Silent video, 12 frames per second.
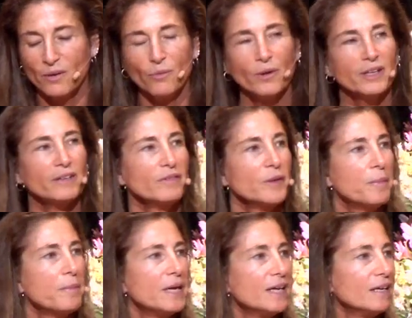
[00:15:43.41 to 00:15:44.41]
One of the
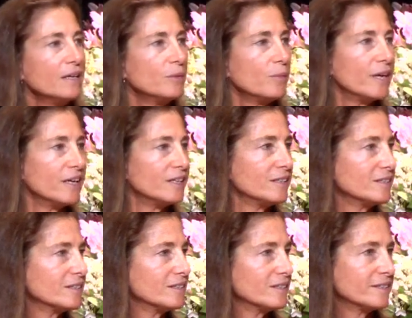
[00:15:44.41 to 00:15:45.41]
main
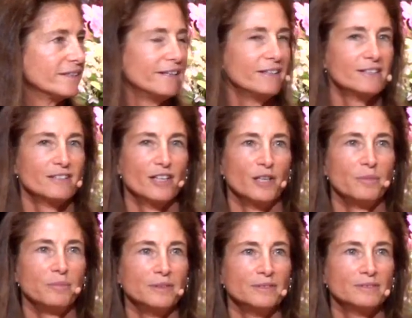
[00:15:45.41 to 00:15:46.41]
ways this takes shape